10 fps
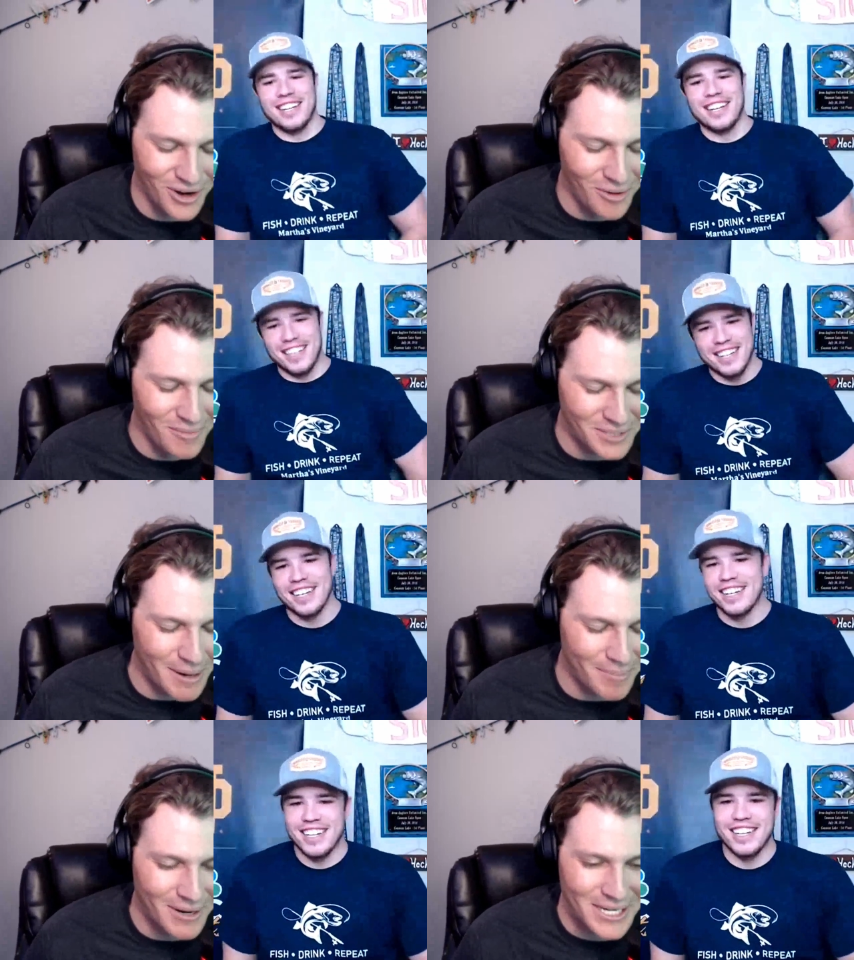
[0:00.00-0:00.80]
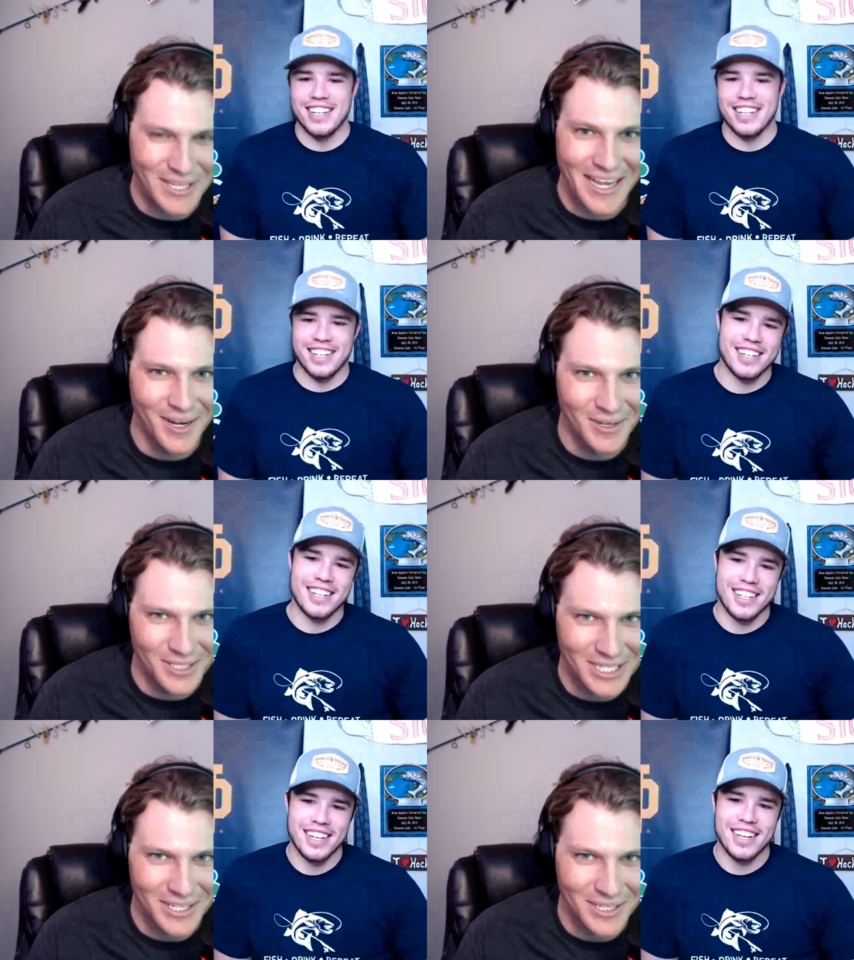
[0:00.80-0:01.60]
Speaker 1: so much preparation that
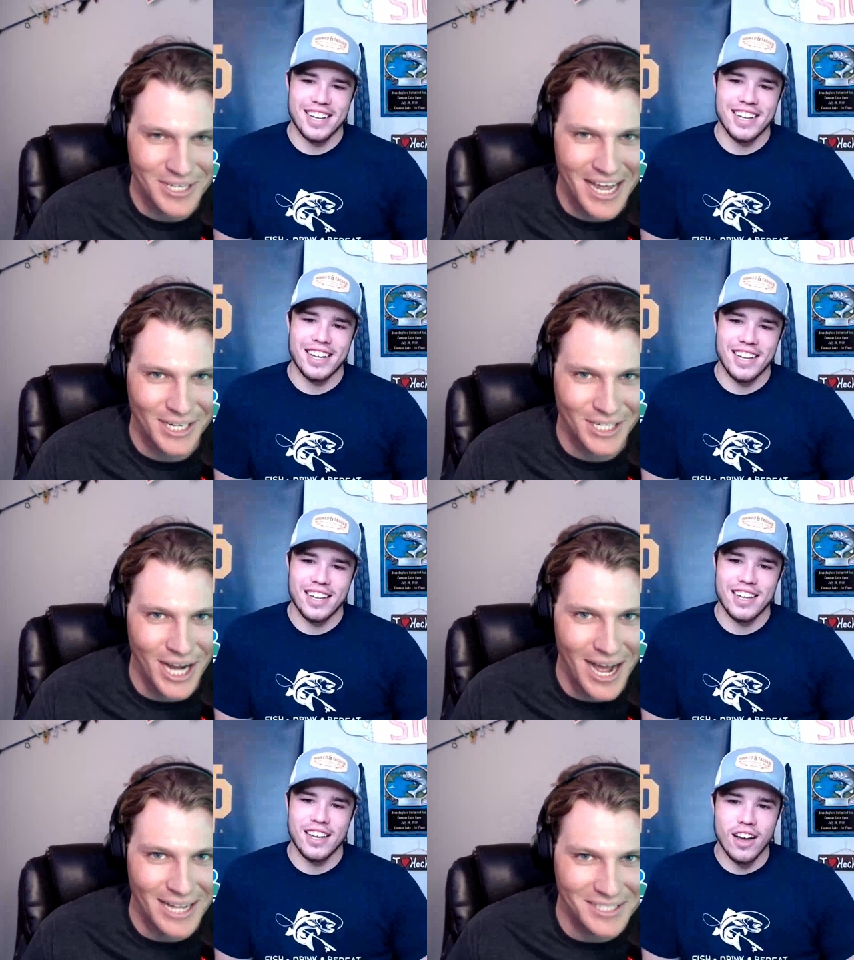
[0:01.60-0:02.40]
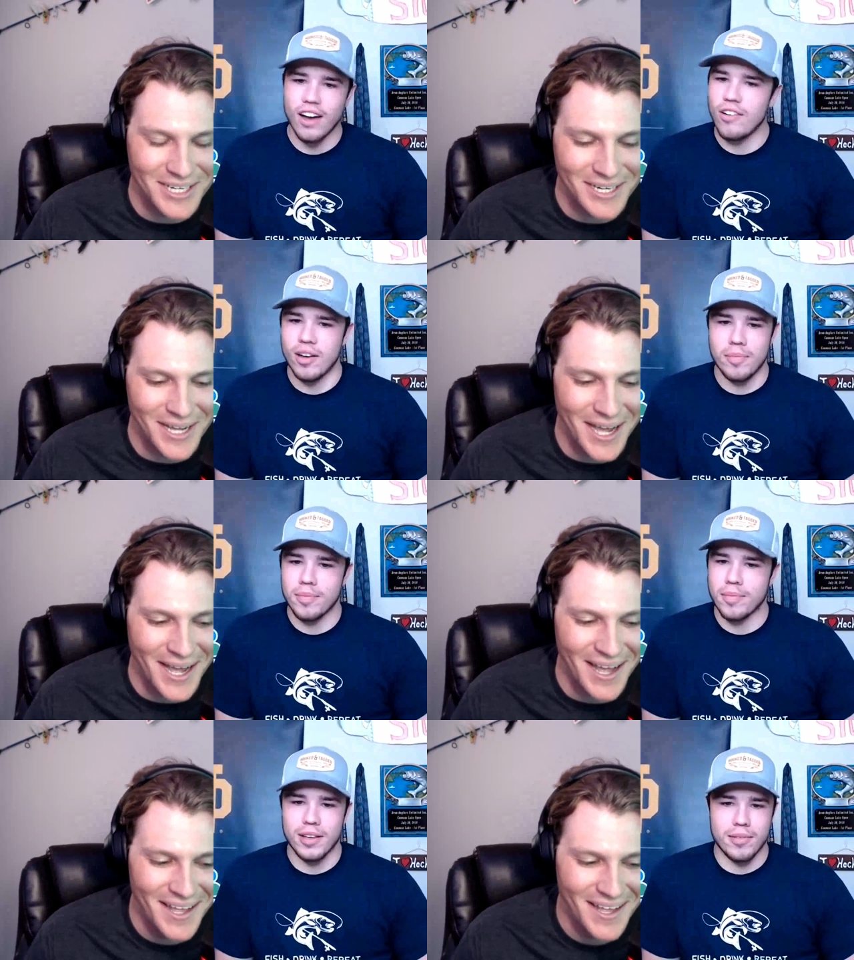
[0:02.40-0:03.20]
goes into those kind of shots, and oh,
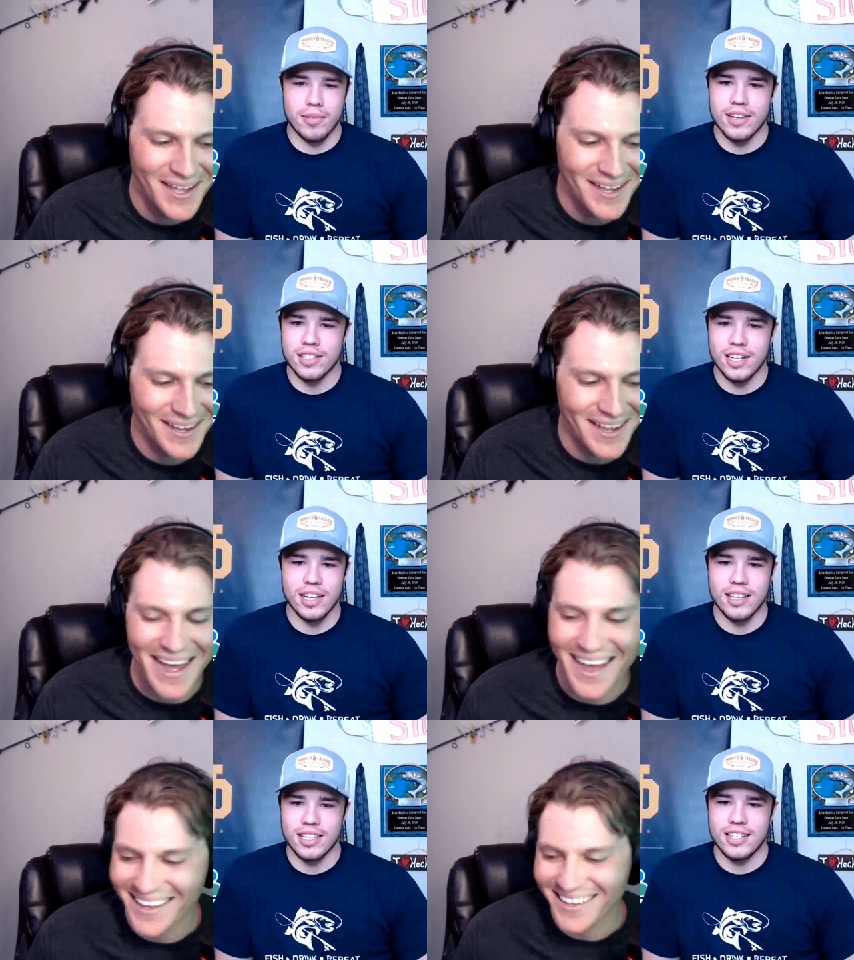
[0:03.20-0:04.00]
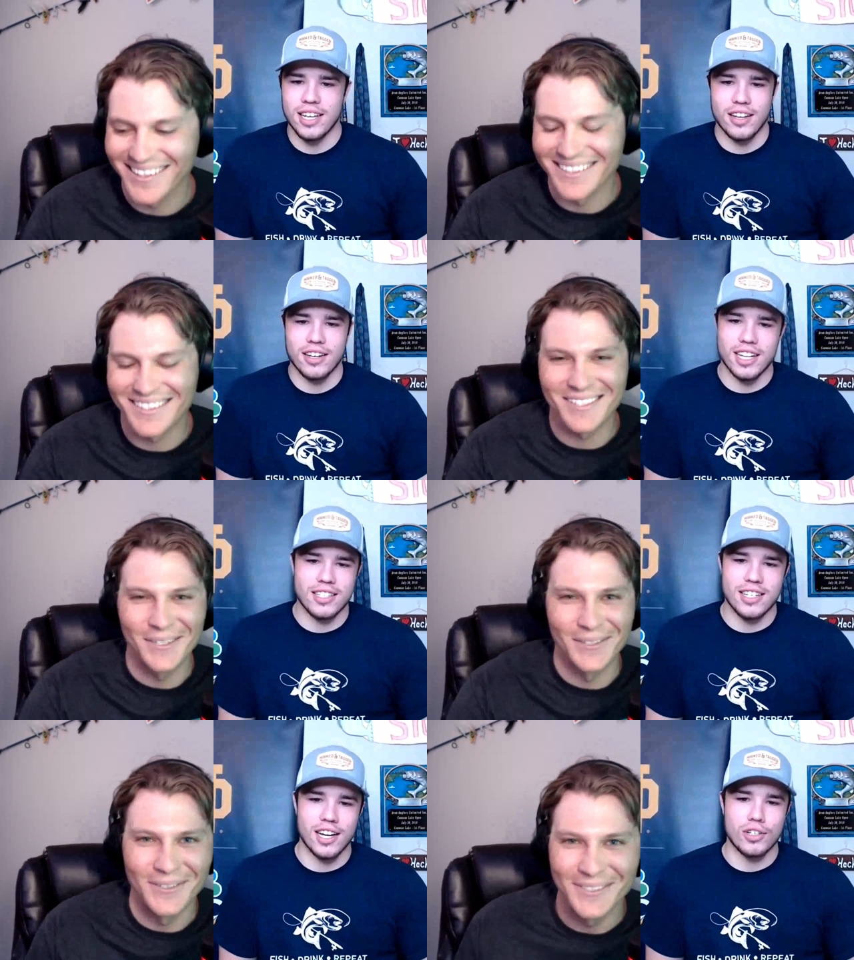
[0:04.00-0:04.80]
uh, I
Speaker 2: can imagine. Yeah, yeah. that's, it's, it's
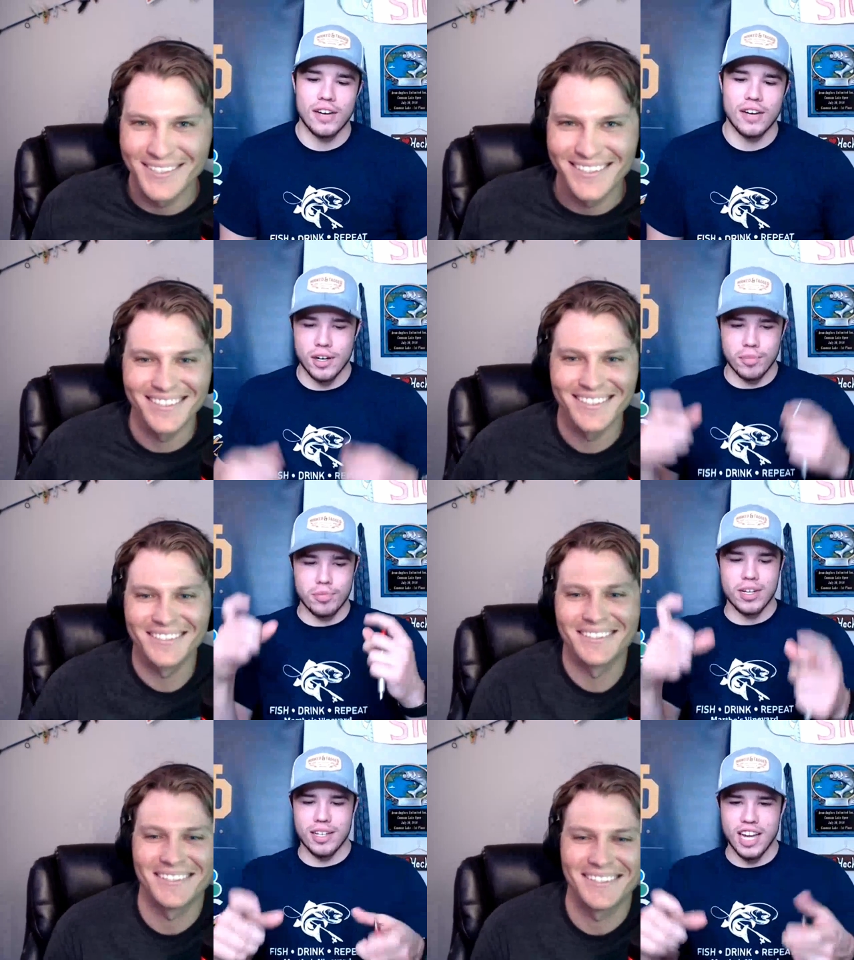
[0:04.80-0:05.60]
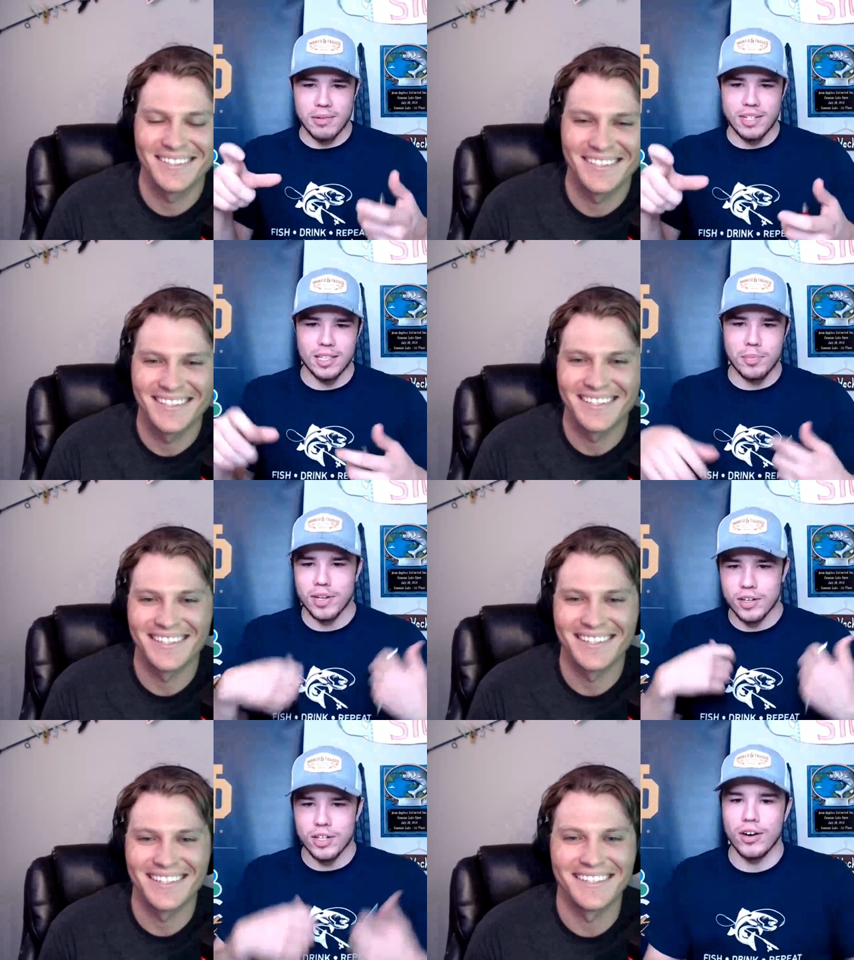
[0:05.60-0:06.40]
that's cool. not a drive there, place the camera, take the
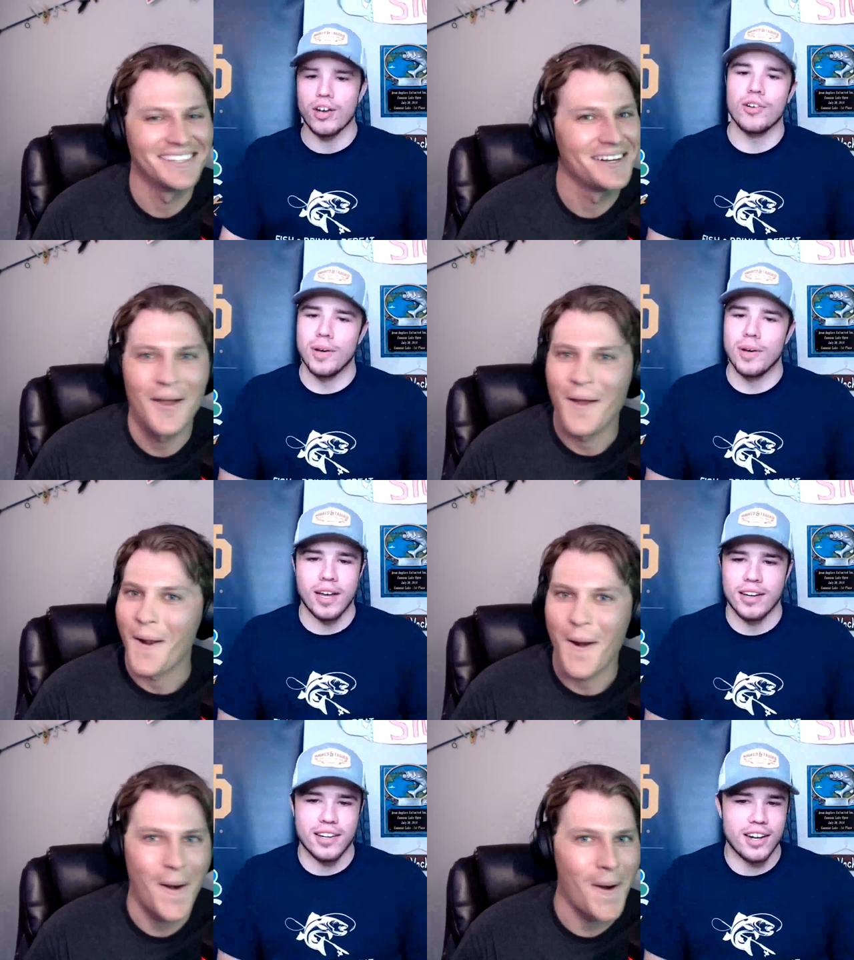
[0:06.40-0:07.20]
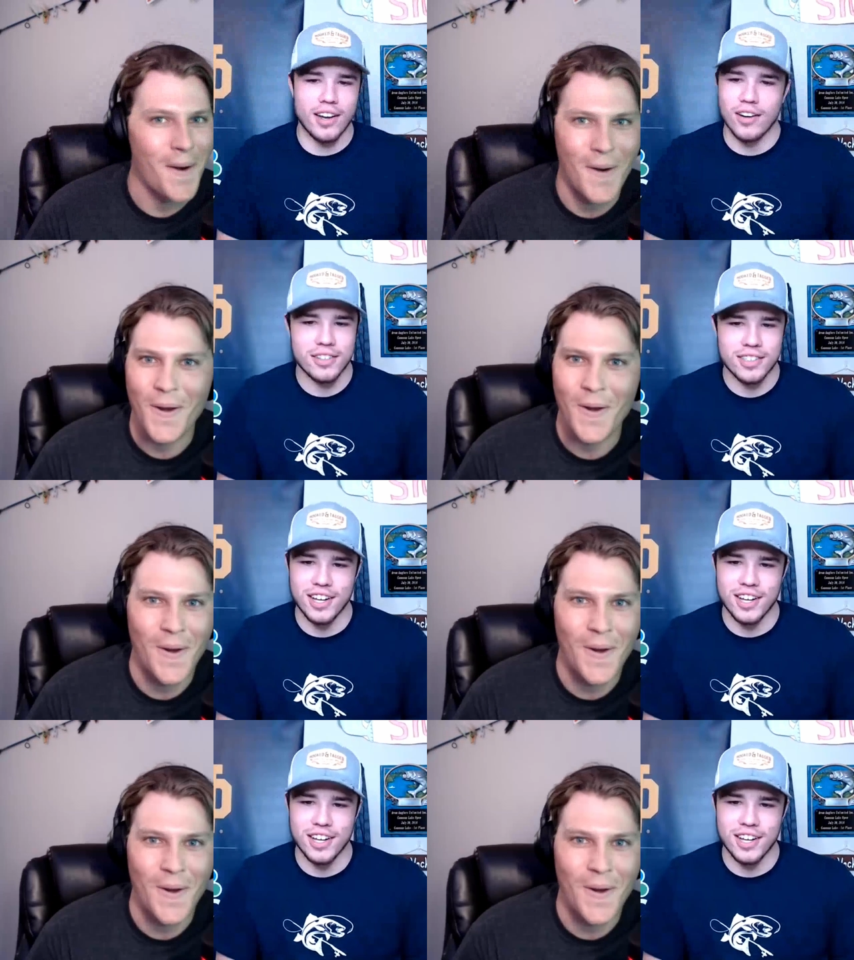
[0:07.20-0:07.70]
picture, go home. I, I no,